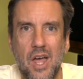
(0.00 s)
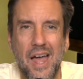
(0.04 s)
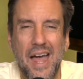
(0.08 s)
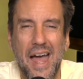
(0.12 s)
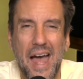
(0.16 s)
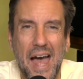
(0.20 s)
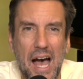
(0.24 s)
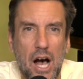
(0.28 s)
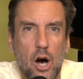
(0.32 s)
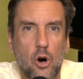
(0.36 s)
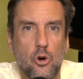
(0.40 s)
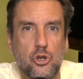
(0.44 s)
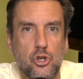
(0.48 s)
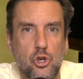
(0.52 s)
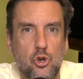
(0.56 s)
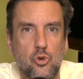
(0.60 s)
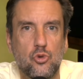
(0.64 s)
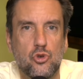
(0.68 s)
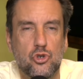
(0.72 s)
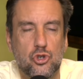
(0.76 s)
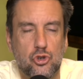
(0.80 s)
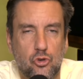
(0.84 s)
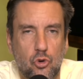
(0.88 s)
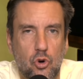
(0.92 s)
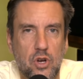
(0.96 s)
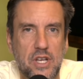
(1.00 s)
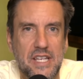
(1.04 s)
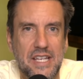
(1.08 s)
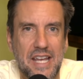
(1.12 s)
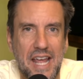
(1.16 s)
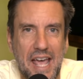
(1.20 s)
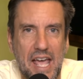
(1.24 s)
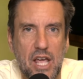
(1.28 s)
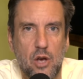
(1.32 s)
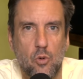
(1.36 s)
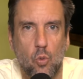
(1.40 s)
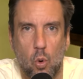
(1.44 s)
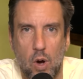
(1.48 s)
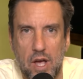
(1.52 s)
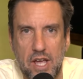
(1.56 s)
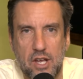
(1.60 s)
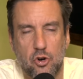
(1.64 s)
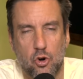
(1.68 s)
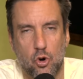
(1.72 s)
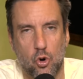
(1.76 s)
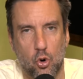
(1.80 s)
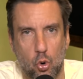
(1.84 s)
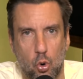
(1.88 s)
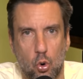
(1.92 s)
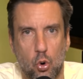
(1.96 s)
How you treat a
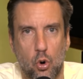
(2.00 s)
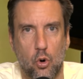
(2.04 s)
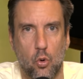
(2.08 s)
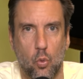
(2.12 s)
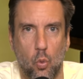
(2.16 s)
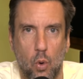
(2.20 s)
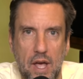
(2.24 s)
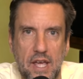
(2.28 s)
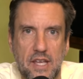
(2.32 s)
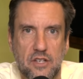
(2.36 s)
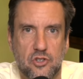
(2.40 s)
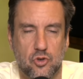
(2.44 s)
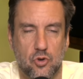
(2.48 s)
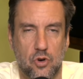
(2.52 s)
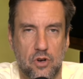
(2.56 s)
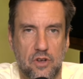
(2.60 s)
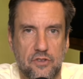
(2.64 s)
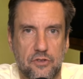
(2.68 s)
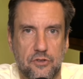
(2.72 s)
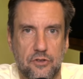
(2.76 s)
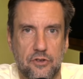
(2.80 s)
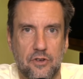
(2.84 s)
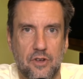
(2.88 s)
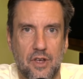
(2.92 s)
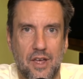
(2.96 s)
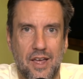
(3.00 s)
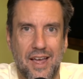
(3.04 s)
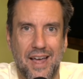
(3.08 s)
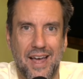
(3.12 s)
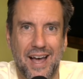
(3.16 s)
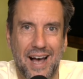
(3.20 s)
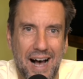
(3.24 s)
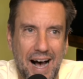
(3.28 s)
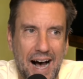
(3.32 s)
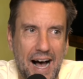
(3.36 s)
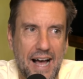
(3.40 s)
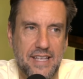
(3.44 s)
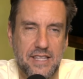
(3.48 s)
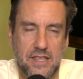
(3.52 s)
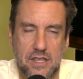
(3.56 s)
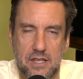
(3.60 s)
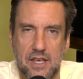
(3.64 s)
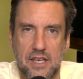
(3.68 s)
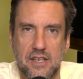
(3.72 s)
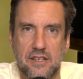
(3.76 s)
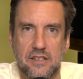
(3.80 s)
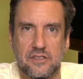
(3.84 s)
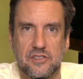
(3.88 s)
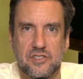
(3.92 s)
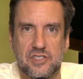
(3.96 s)
waiter or waitress, I
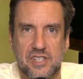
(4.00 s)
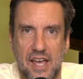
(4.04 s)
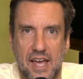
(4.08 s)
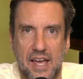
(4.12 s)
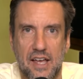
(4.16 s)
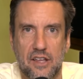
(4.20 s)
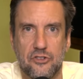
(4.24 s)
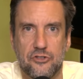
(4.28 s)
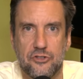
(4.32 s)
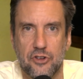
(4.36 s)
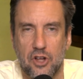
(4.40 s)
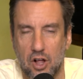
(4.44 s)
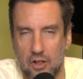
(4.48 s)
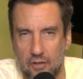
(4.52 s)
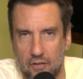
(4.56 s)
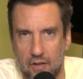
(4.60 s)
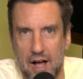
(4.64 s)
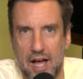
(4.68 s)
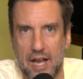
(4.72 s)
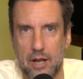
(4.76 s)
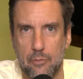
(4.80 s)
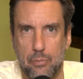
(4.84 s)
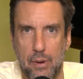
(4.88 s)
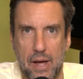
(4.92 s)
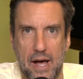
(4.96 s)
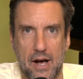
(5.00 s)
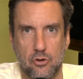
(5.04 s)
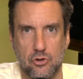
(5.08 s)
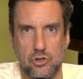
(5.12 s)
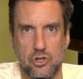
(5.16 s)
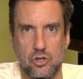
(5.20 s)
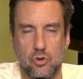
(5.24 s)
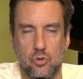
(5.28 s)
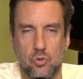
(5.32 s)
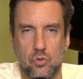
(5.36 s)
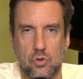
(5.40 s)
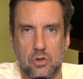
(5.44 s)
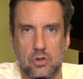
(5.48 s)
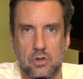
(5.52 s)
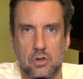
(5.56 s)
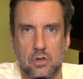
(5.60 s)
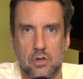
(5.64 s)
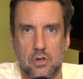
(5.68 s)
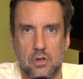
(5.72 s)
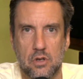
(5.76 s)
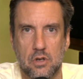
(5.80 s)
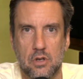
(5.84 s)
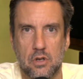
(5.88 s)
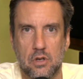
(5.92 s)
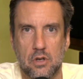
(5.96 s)
think, says a lot about you.
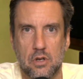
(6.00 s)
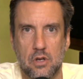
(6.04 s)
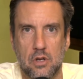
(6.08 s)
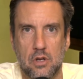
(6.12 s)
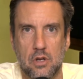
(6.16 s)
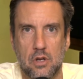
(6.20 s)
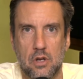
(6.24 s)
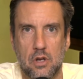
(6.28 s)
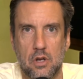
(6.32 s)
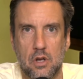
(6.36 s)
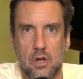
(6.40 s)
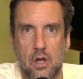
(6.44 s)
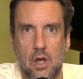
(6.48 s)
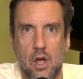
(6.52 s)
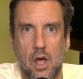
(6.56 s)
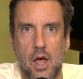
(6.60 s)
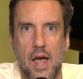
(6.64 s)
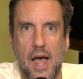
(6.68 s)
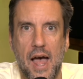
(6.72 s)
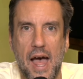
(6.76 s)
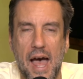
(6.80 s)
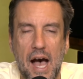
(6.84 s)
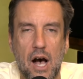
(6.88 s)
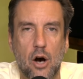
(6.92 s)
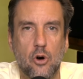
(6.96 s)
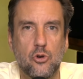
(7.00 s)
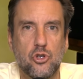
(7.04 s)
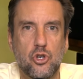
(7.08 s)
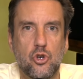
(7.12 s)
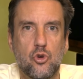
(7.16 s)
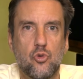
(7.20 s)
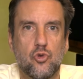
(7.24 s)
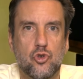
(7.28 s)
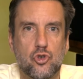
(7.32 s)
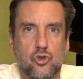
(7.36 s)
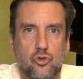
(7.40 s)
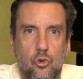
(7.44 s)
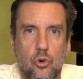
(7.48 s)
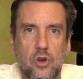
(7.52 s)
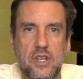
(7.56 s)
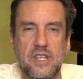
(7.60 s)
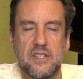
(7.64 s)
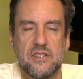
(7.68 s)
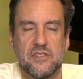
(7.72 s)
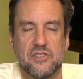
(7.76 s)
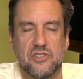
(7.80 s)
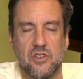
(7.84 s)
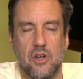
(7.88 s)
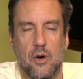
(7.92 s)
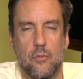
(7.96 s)
How you
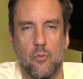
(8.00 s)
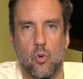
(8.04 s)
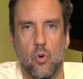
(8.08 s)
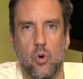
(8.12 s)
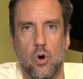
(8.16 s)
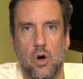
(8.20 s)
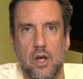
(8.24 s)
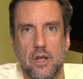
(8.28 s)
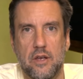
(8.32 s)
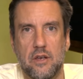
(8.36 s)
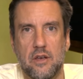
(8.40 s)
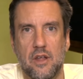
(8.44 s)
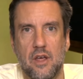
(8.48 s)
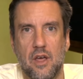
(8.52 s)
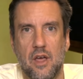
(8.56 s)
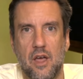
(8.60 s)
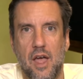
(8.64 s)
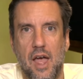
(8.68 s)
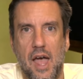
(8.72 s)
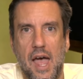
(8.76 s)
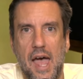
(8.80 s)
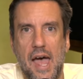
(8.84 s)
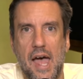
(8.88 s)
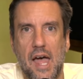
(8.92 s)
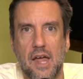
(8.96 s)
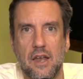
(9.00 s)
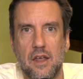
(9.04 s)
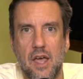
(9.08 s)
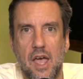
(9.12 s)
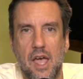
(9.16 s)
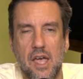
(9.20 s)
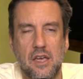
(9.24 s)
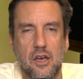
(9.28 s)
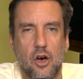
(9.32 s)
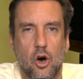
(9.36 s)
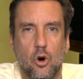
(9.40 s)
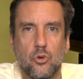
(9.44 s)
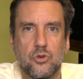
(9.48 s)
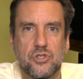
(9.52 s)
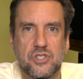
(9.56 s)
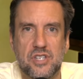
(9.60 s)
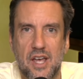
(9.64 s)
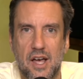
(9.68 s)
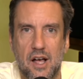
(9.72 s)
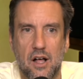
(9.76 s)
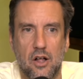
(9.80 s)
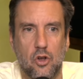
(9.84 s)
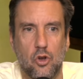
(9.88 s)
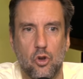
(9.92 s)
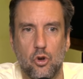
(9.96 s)
treat someone at a
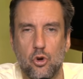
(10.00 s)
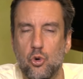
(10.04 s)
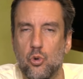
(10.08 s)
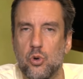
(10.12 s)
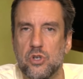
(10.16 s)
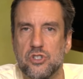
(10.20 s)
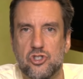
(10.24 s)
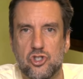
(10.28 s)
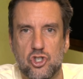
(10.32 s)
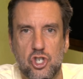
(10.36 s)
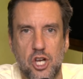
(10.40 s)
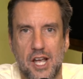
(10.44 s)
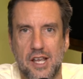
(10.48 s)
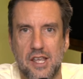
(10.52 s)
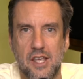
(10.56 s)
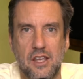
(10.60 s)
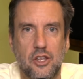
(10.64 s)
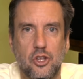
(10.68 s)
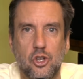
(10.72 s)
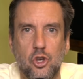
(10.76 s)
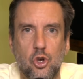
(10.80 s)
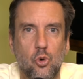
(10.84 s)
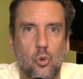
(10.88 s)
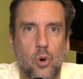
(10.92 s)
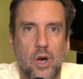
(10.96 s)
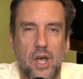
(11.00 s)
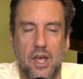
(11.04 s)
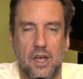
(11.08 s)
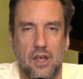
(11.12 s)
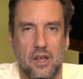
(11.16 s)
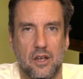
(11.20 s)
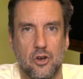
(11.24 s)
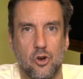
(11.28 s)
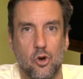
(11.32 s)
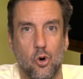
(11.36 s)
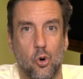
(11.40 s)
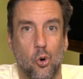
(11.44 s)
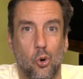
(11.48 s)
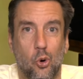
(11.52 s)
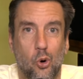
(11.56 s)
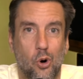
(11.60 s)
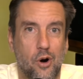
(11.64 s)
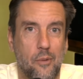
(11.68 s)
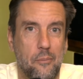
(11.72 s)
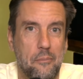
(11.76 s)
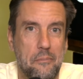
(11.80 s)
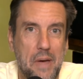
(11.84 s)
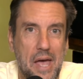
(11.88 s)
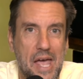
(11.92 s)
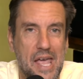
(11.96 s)
hotel who is checking you in or
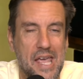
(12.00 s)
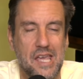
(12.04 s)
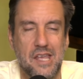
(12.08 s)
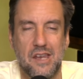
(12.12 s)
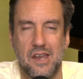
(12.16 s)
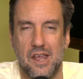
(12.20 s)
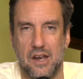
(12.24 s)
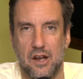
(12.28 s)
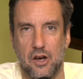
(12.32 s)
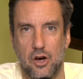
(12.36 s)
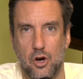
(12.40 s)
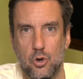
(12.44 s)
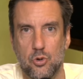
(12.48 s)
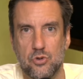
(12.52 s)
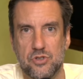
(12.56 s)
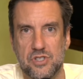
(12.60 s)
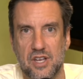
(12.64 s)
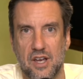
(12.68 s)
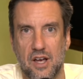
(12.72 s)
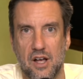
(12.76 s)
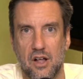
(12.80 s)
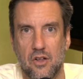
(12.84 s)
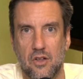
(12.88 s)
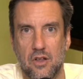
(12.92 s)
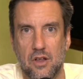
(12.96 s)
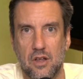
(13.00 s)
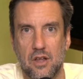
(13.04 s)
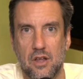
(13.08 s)
a maid at a hotel,